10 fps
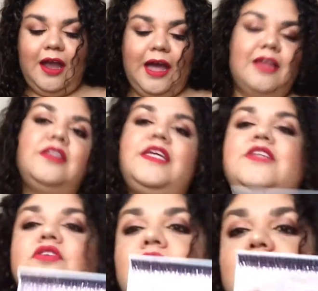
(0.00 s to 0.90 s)
And
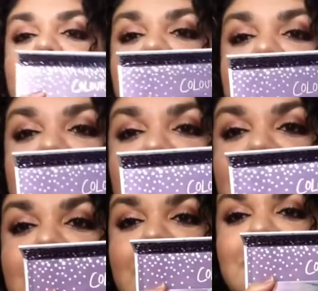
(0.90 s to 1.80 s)
these are the
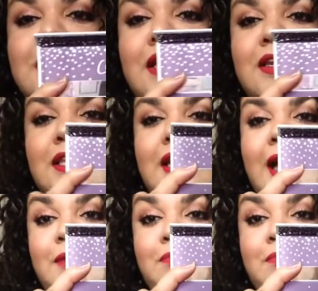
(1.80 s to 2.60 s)
shades in the high